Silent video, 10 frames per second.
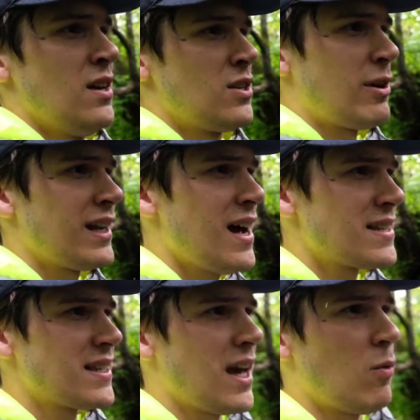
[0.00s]
So I'd like
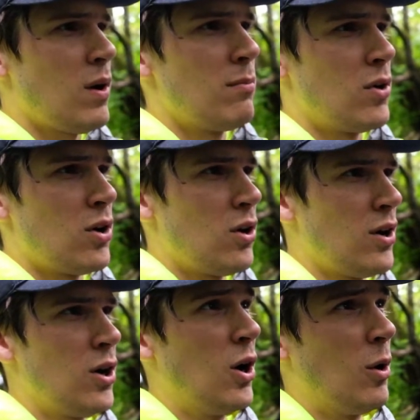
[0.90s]
to get one more
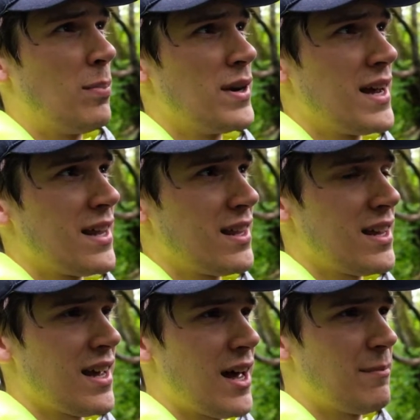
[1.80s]
up near
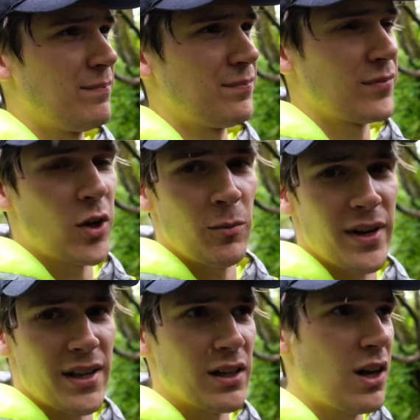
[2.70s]

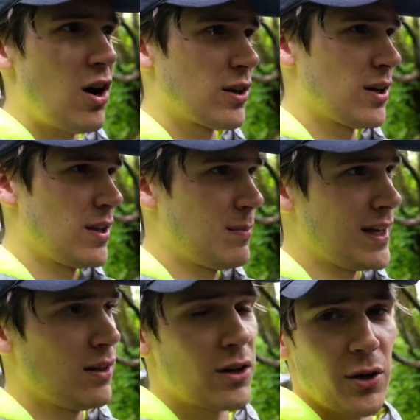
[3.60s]
the log, the
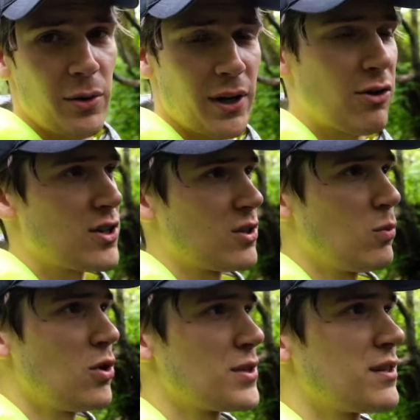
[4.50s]
big log going across the
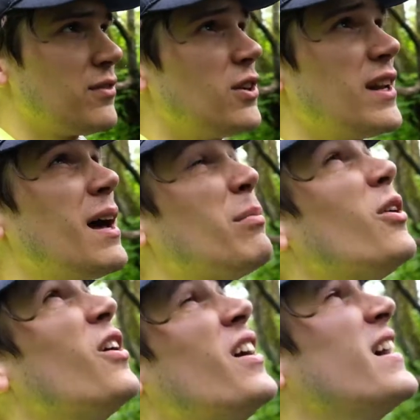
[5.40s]
waterfall there,
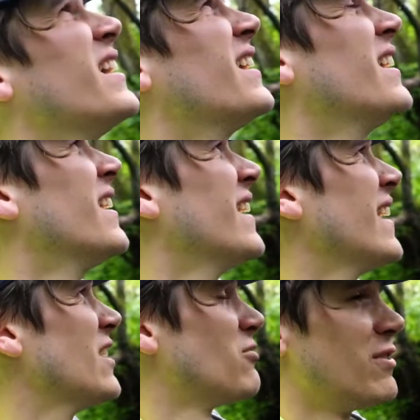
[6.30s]
but
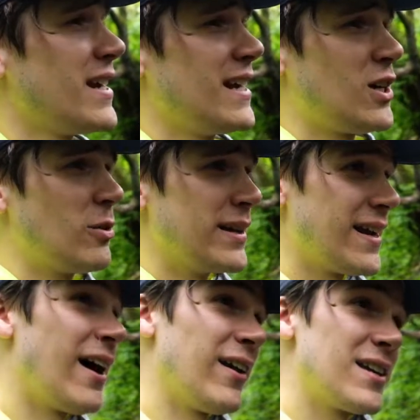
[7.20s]
it's really coming
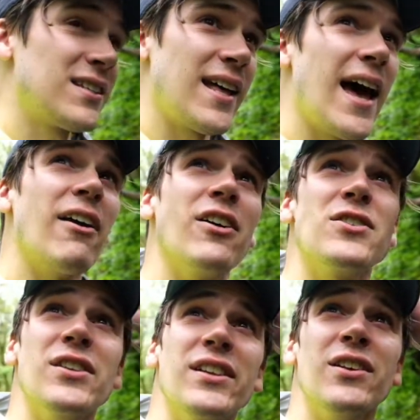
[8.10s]
down. That stair
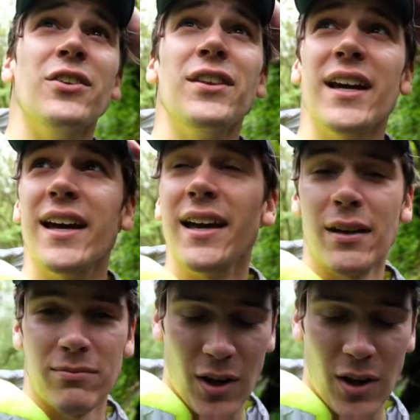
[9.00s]
rod's under here.